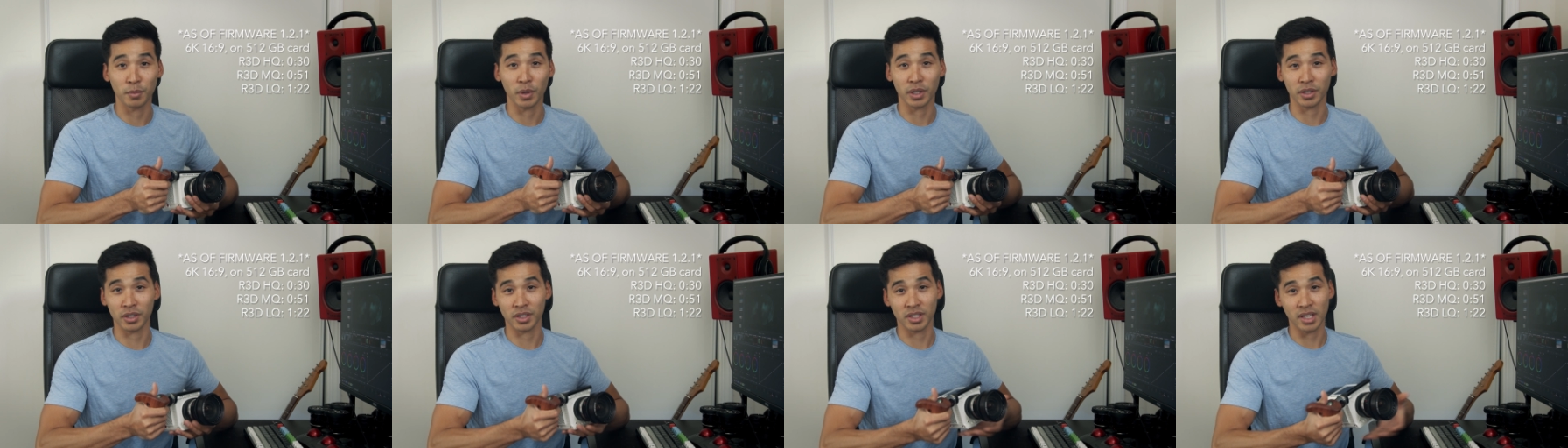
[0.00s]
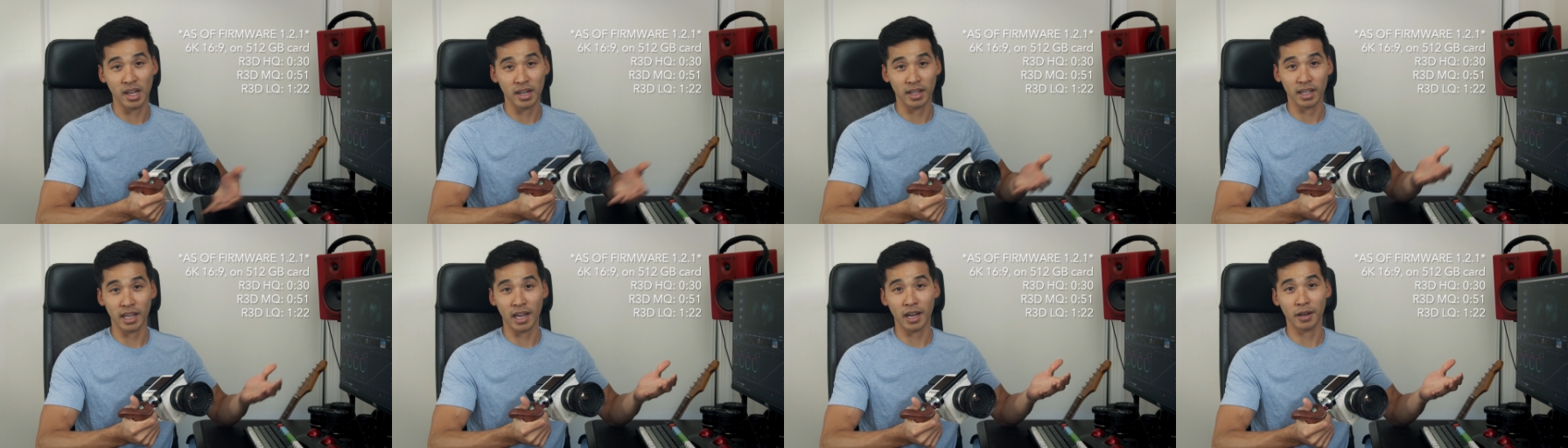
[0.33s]
when you're
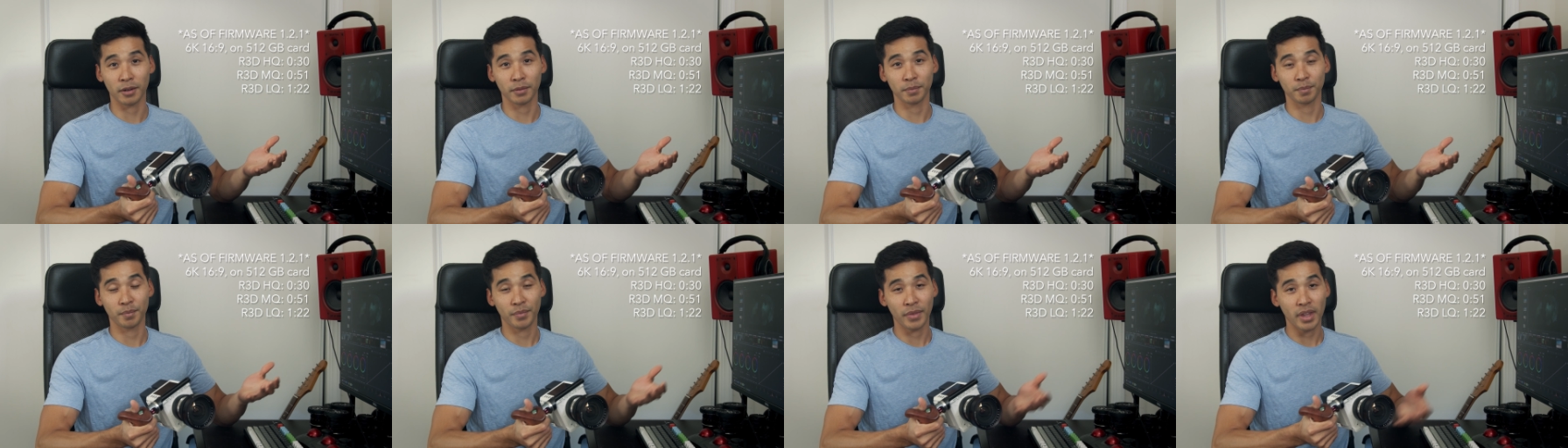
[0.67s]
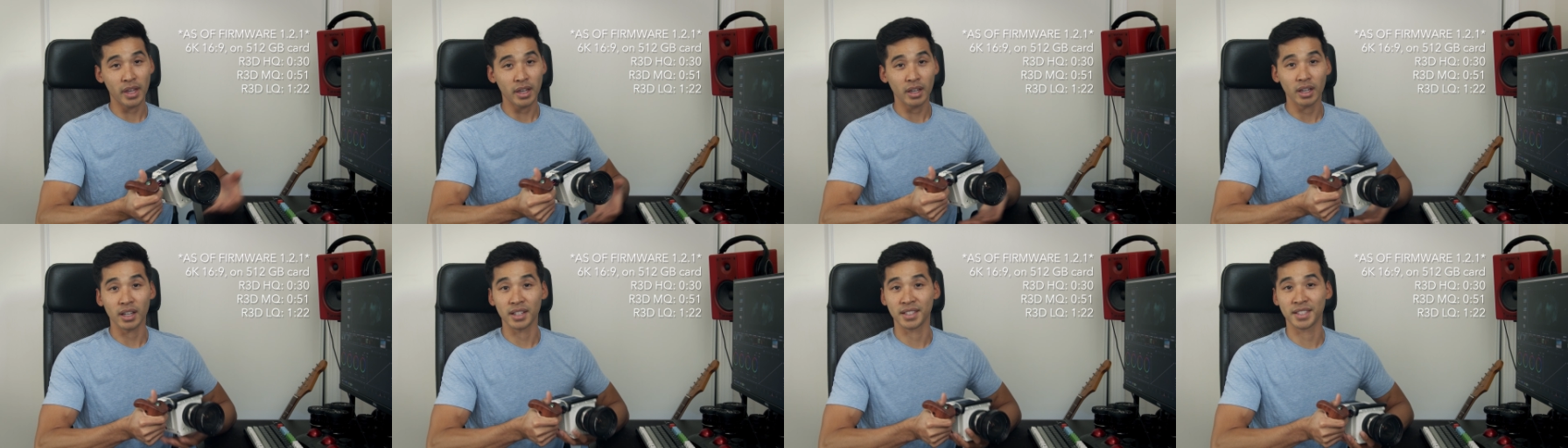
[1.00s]
sending out
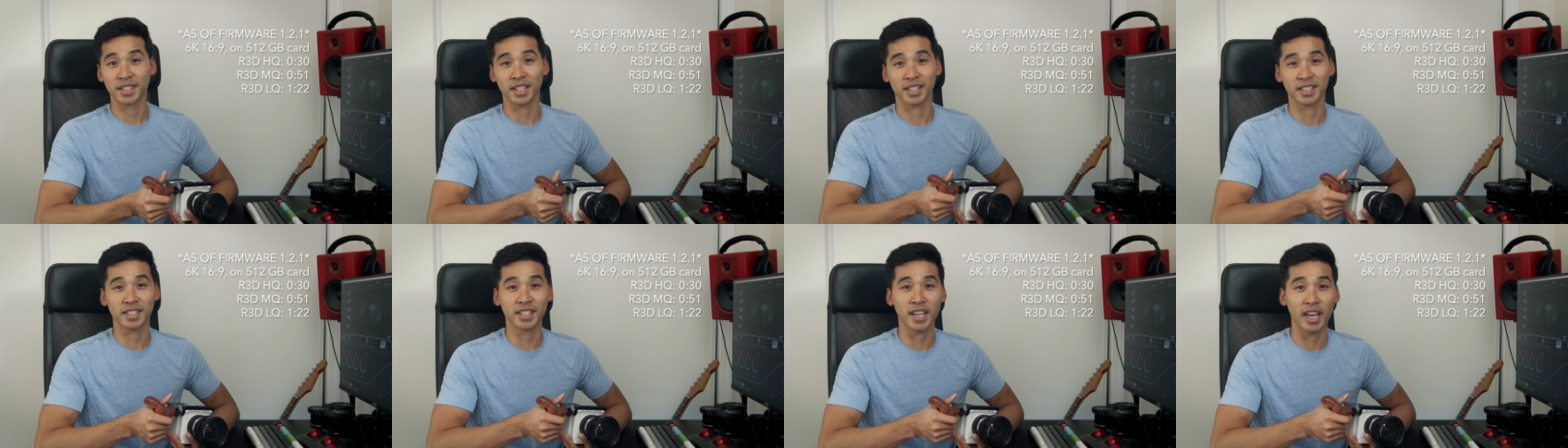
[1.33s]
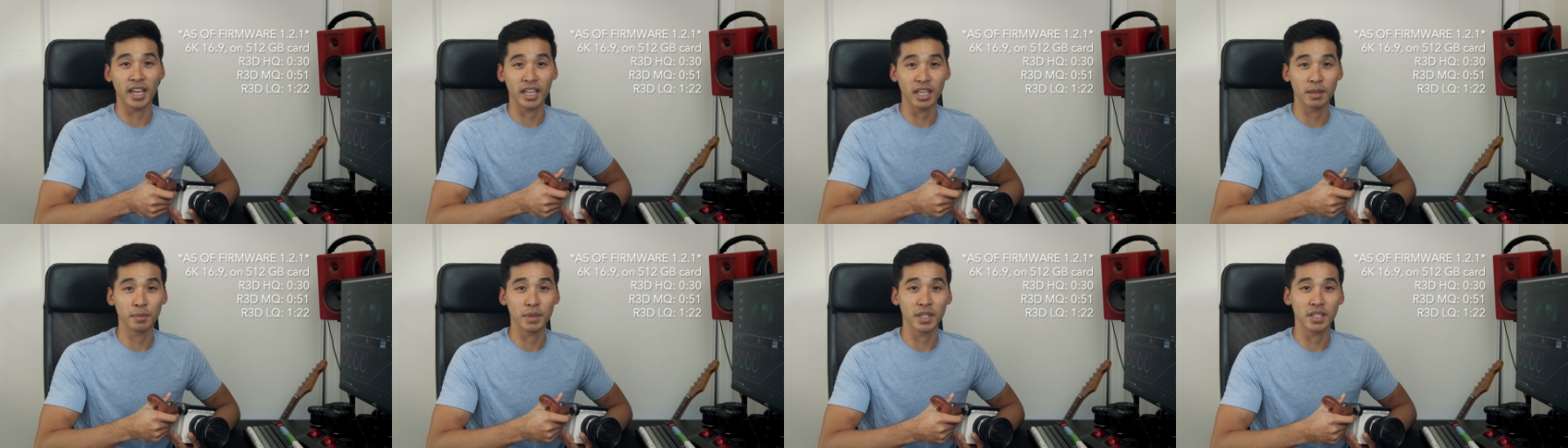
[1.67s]
a
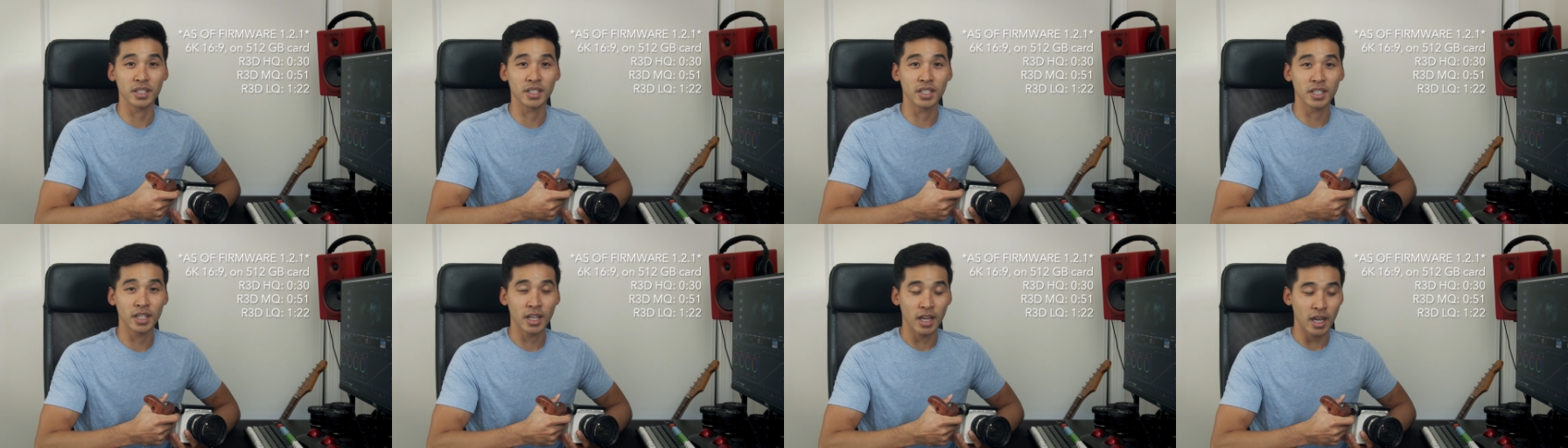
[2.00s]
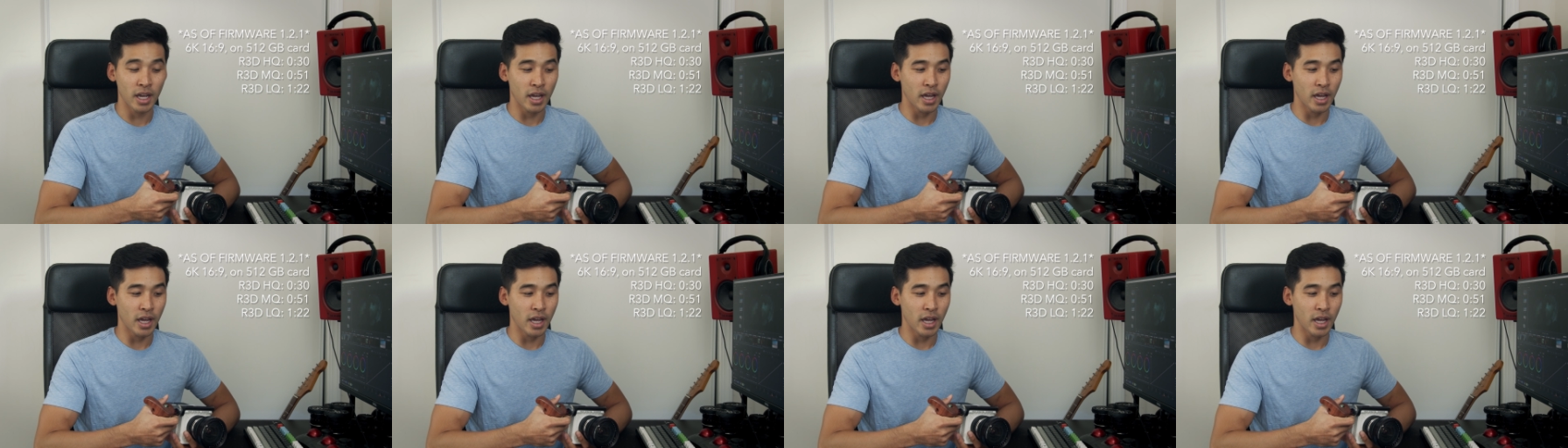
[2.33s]
6K image.